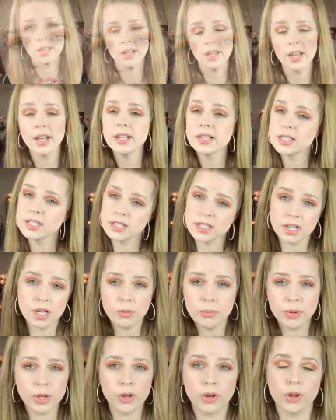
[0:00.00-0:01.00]
It's still
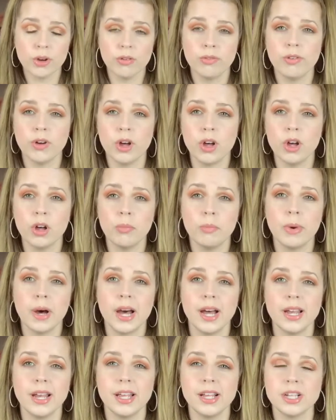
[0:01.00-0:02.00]
beautiful,
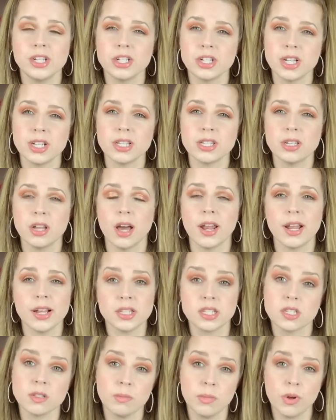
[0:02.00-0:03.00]
but it's just not as
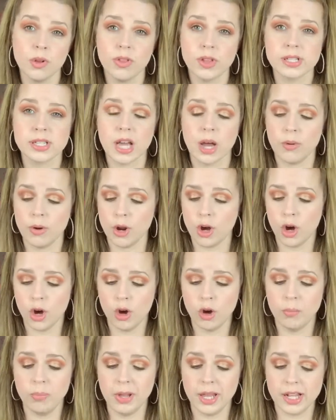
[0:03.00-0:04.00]
smooth as I would
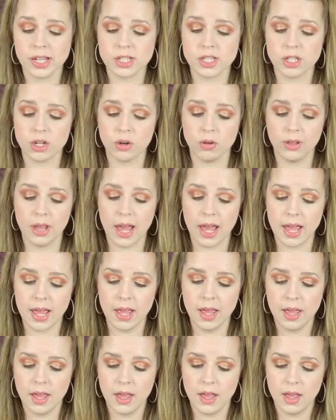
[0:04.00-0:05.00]
hope, like Soleil.
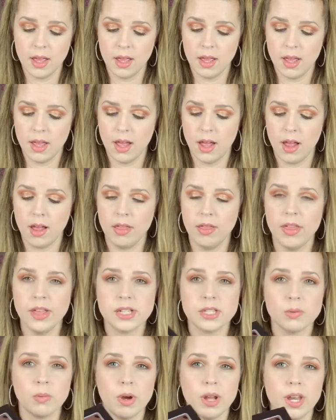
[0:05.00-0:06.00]

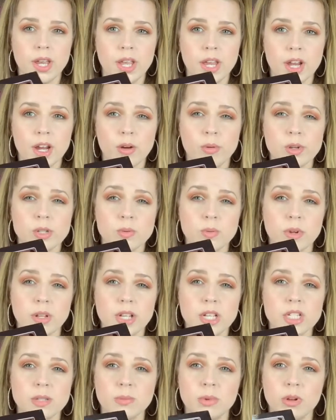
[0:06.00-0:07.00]
This one here was
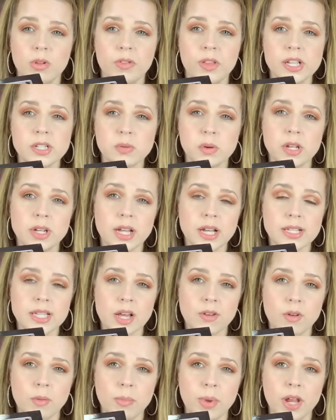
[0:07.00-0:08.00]
really smooth. This one does
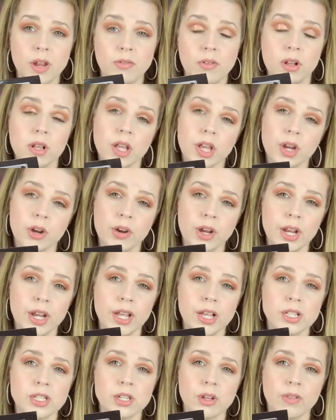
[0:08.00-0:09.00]
have a bit of glitter in
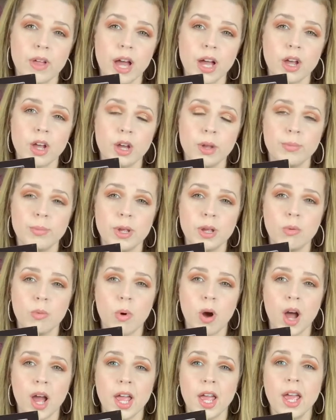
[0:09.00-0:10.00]
it, so that could be
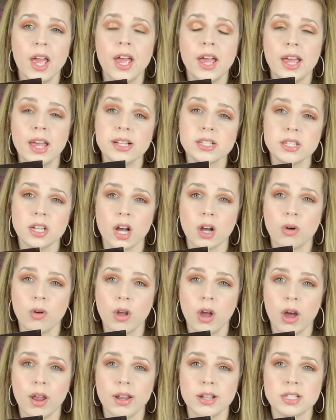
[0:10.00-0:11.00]
why it's not
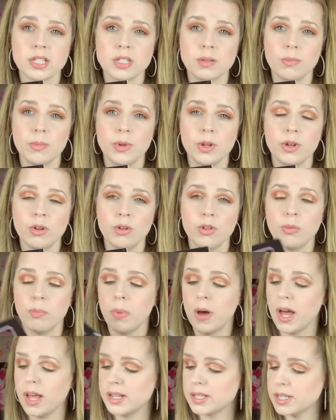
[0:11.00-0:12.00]
going on as smooth,
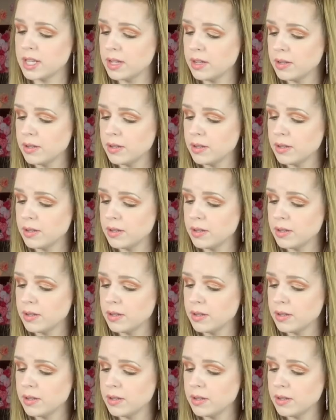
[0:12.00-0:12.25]
but